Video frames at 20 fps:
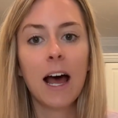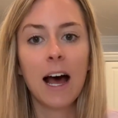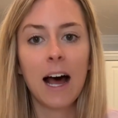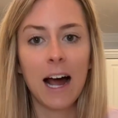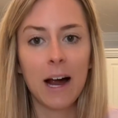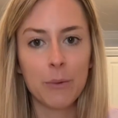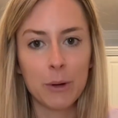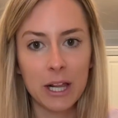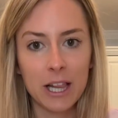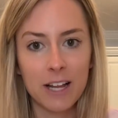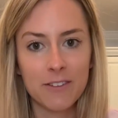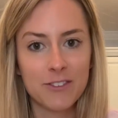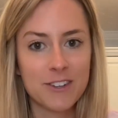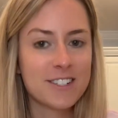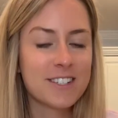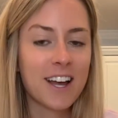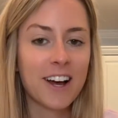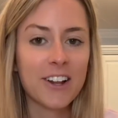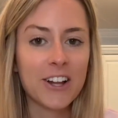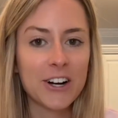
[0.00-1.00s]
I really love
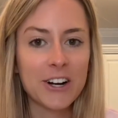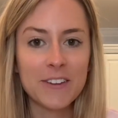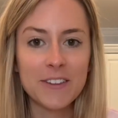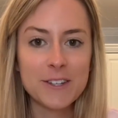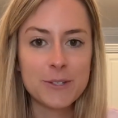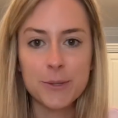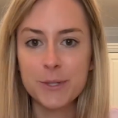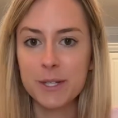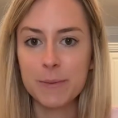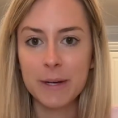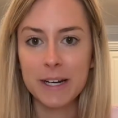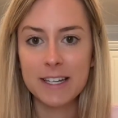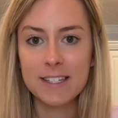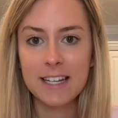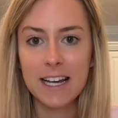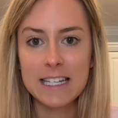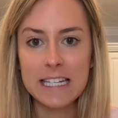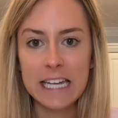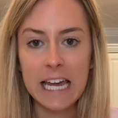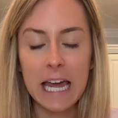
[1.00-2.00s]
this color and this was the biggest
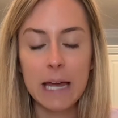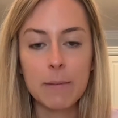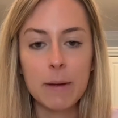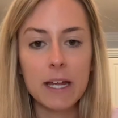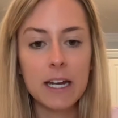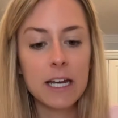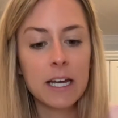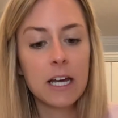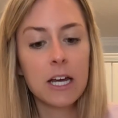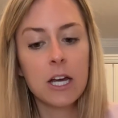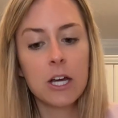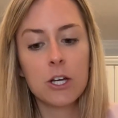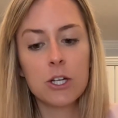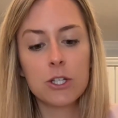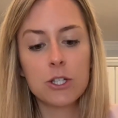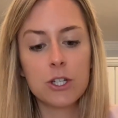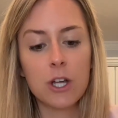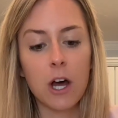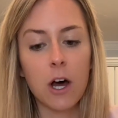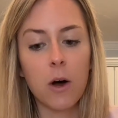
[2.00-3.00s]
size it came in.
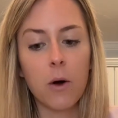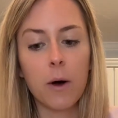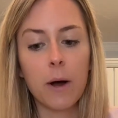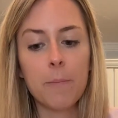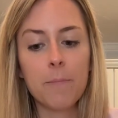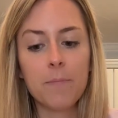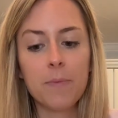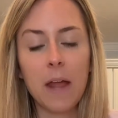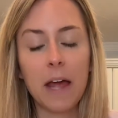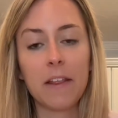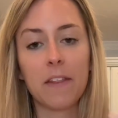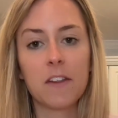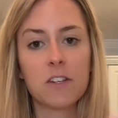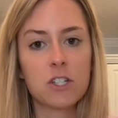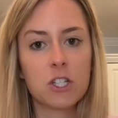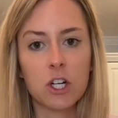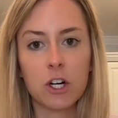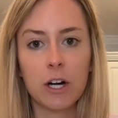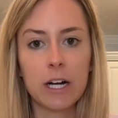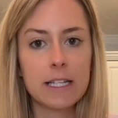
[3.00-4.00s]
So I think this
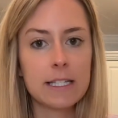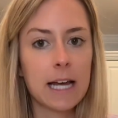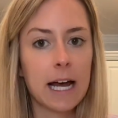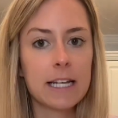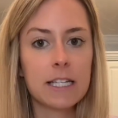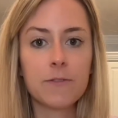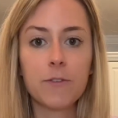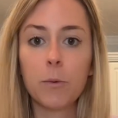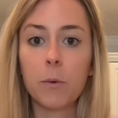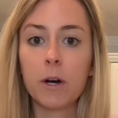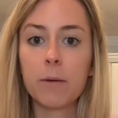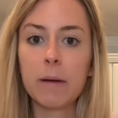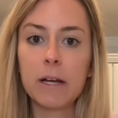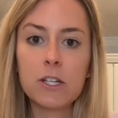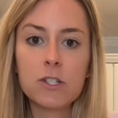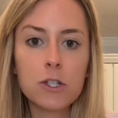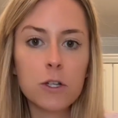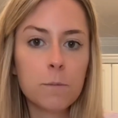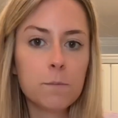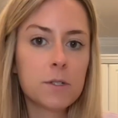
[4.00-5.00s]
is a great size if you want to make
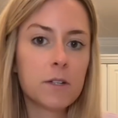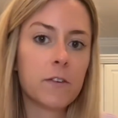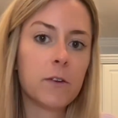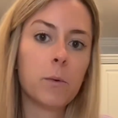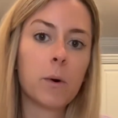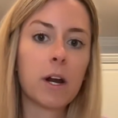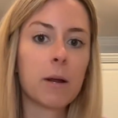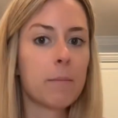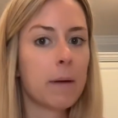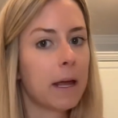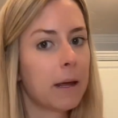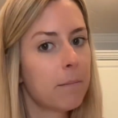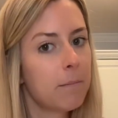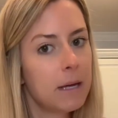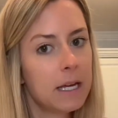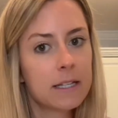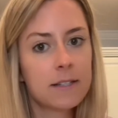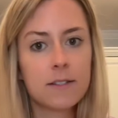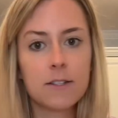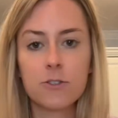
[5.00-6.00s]
soups, if you want to make
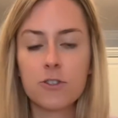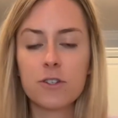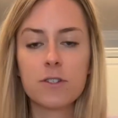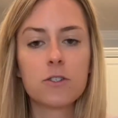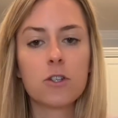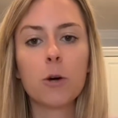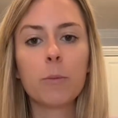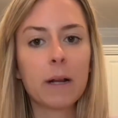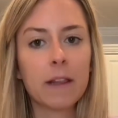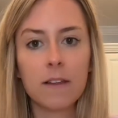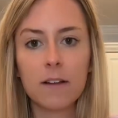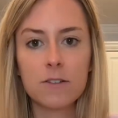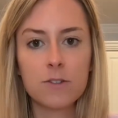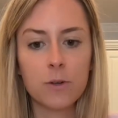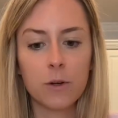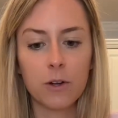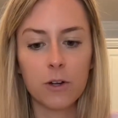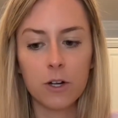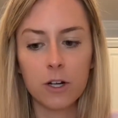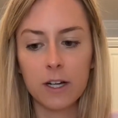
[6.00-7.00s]
meats. There's just so many things
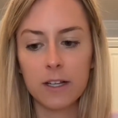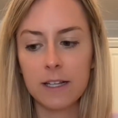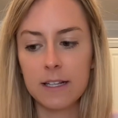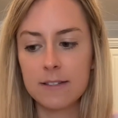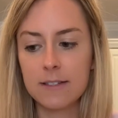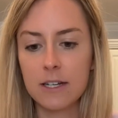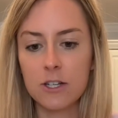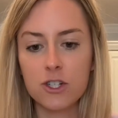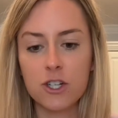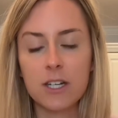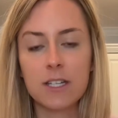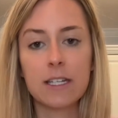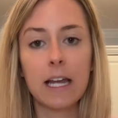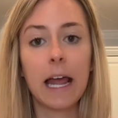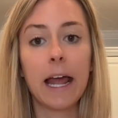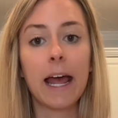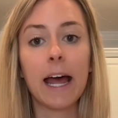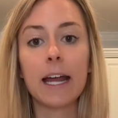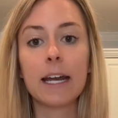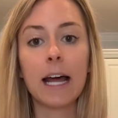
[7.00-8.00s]
you can cook in these dishes,
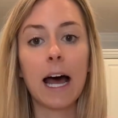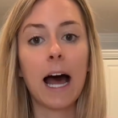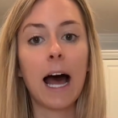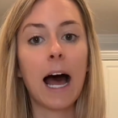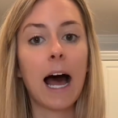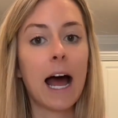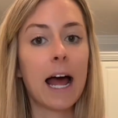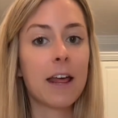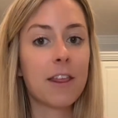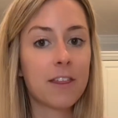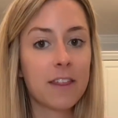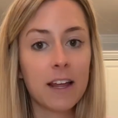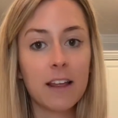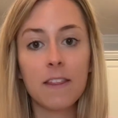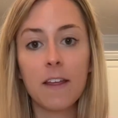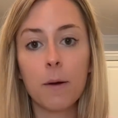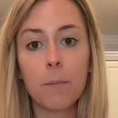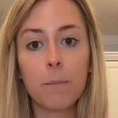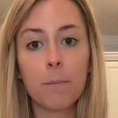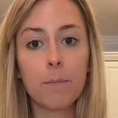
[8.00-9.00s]
and I think
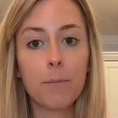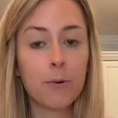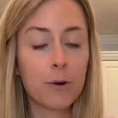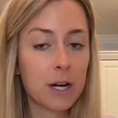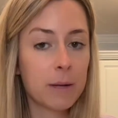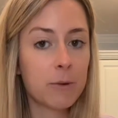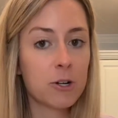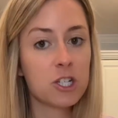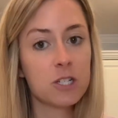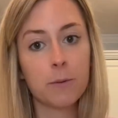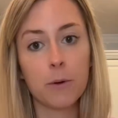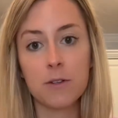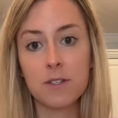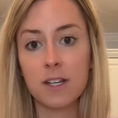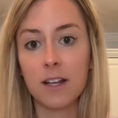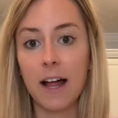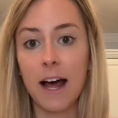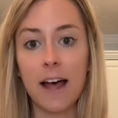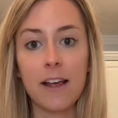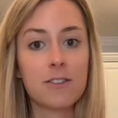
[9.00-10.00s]
they're pretty much supposed
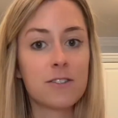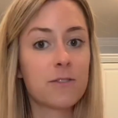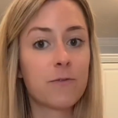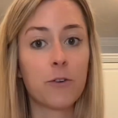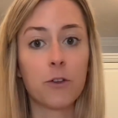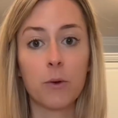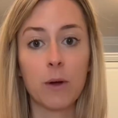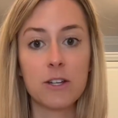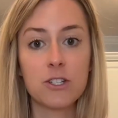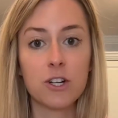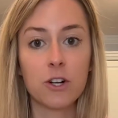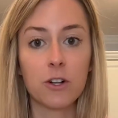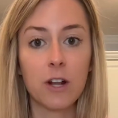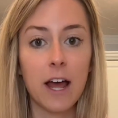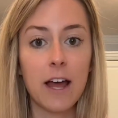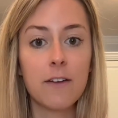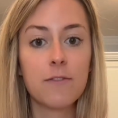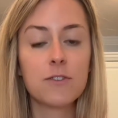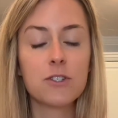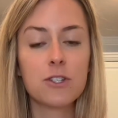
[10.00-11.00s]
to last for the rest of your
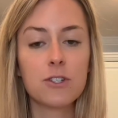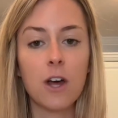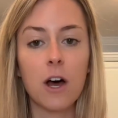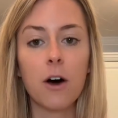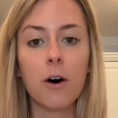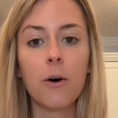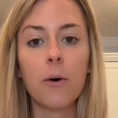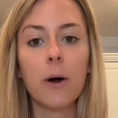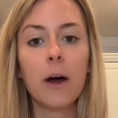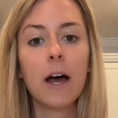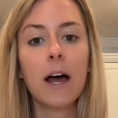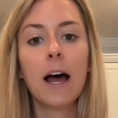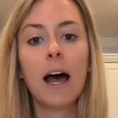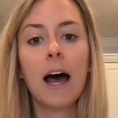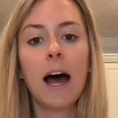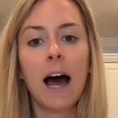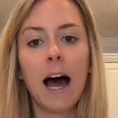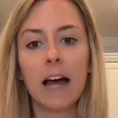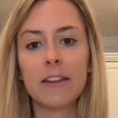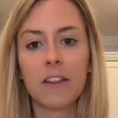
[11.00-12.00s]
life. So
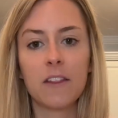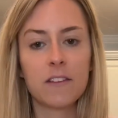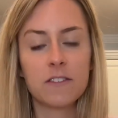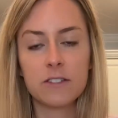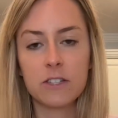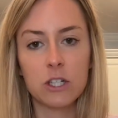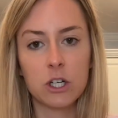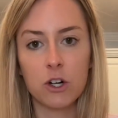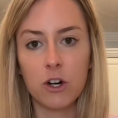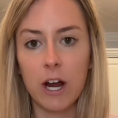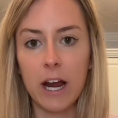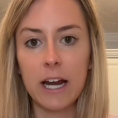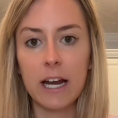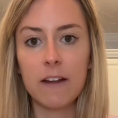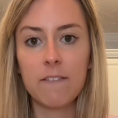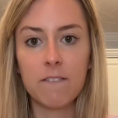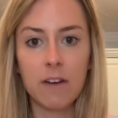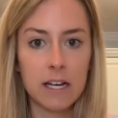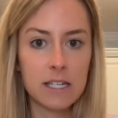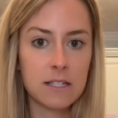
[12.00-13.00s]
I think this is a great
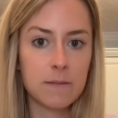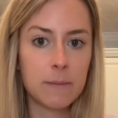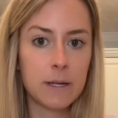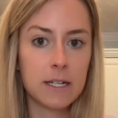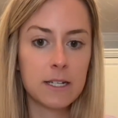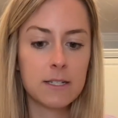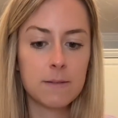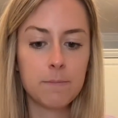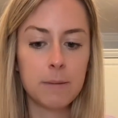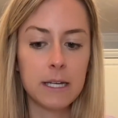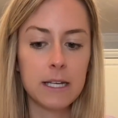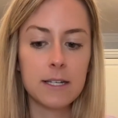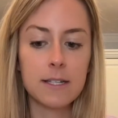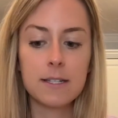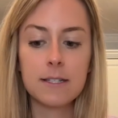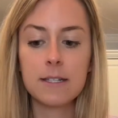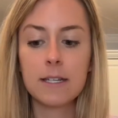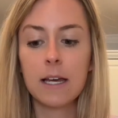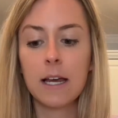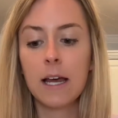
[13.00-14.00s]
investment
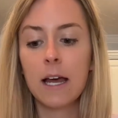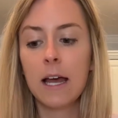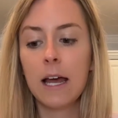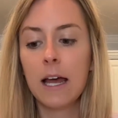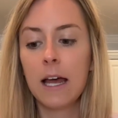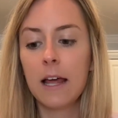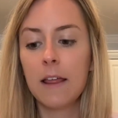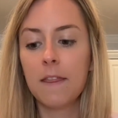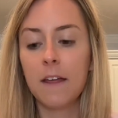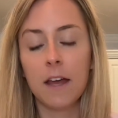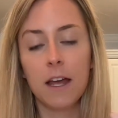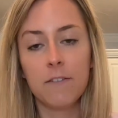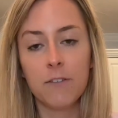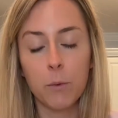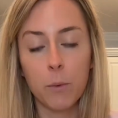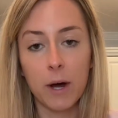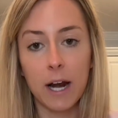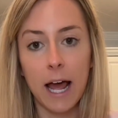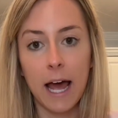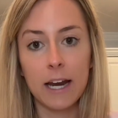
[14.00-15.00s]
piece that if
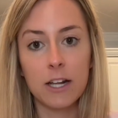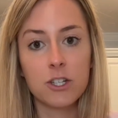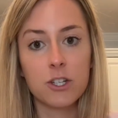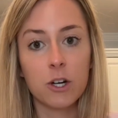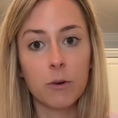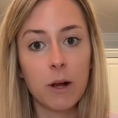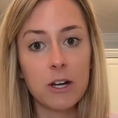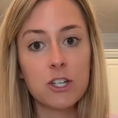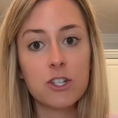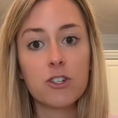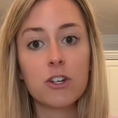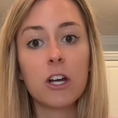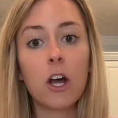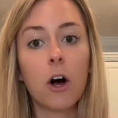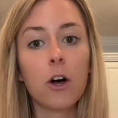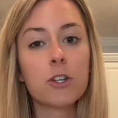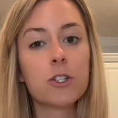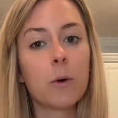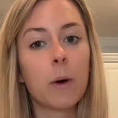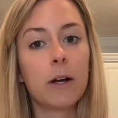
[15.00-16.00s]
you want to add it to your registry.
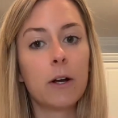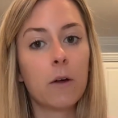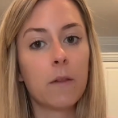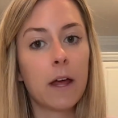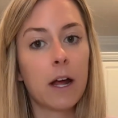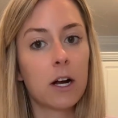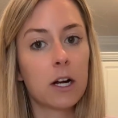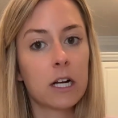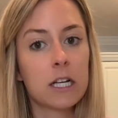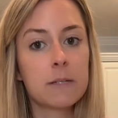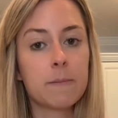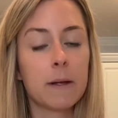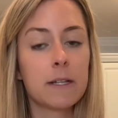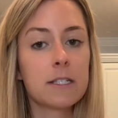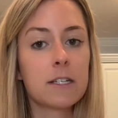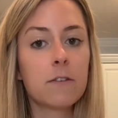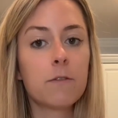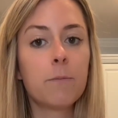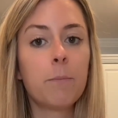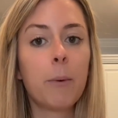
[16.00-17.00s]
Also, I know they are
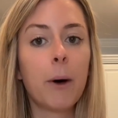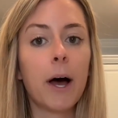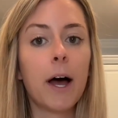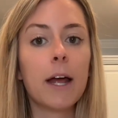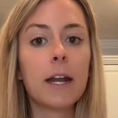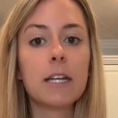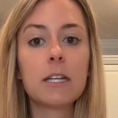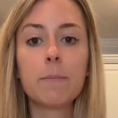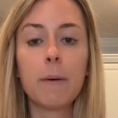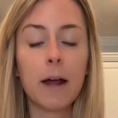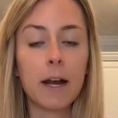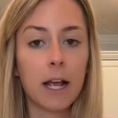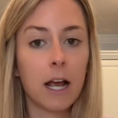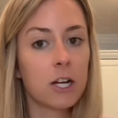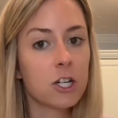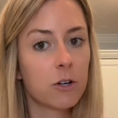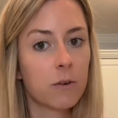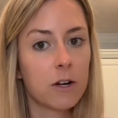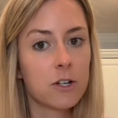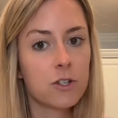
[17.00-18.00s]
expensive, but depending
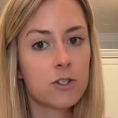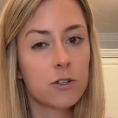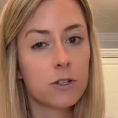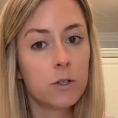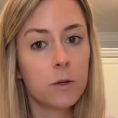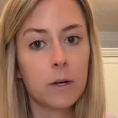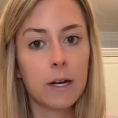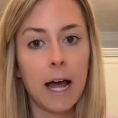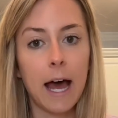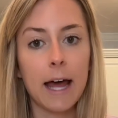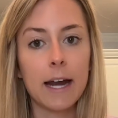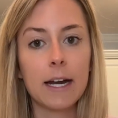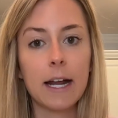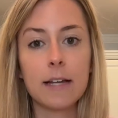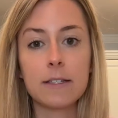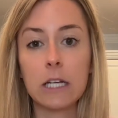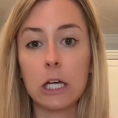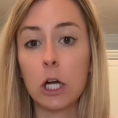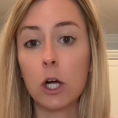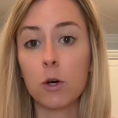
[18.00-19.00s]
on your registry, you can add it
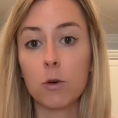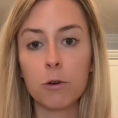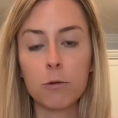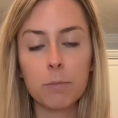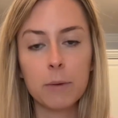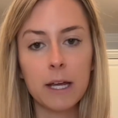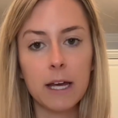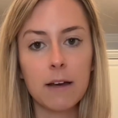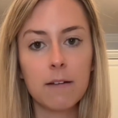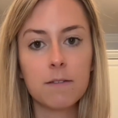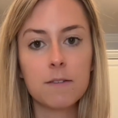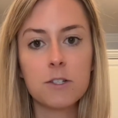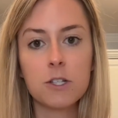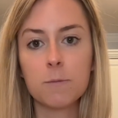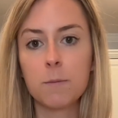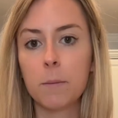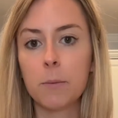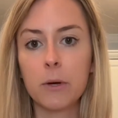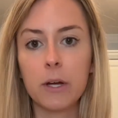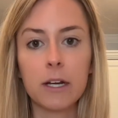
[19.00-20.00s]
as like a group gift so
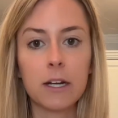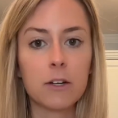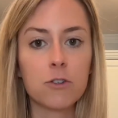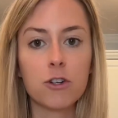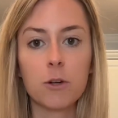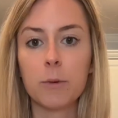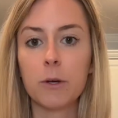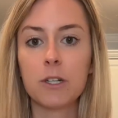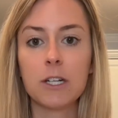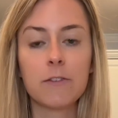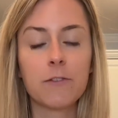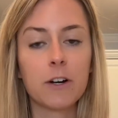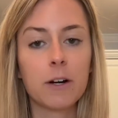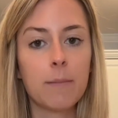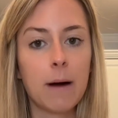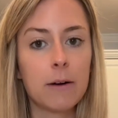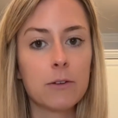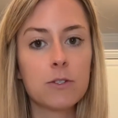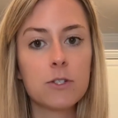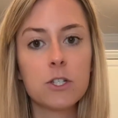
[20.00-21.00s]
people can contribute different
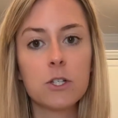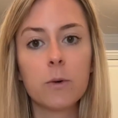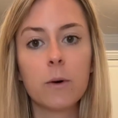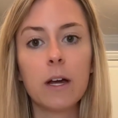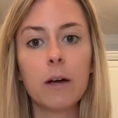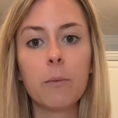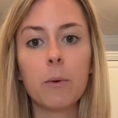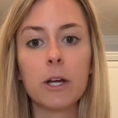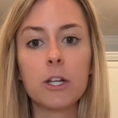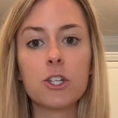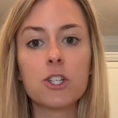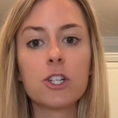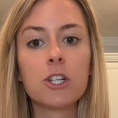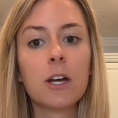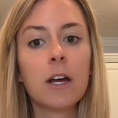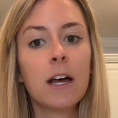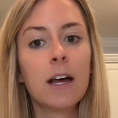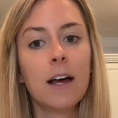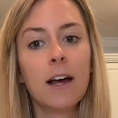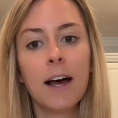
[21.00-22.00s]
amounts to it,
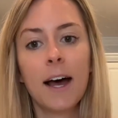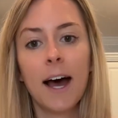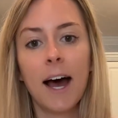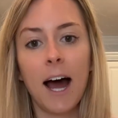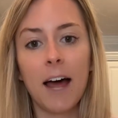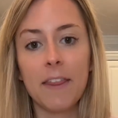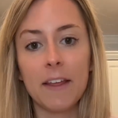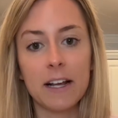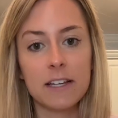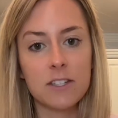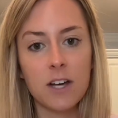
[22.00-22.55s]
which I think is